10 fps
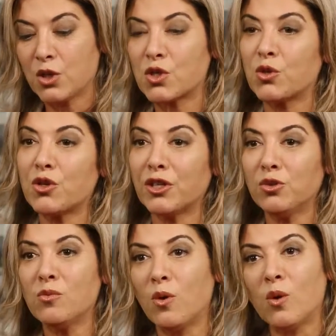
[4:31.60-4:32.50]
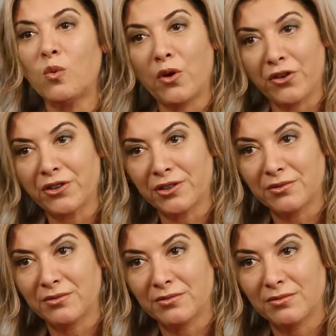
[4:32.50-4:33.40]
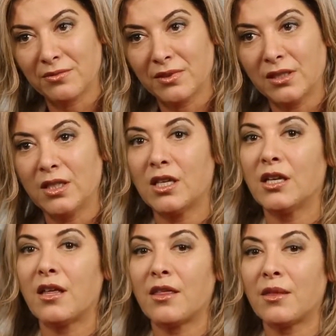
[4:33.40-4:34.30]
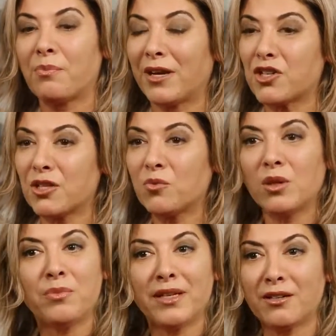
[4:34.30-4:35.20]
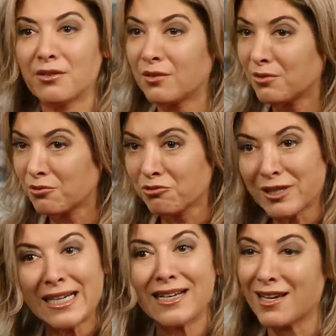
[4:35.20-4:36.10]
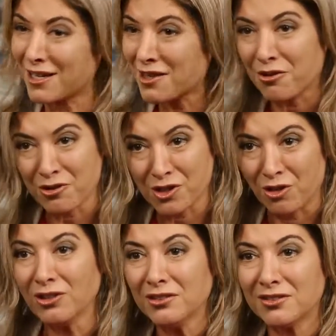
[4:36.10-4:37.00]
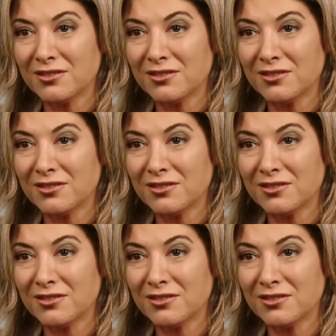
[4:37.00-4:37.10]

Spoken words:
So you can do more work. The patient will be really liking the result,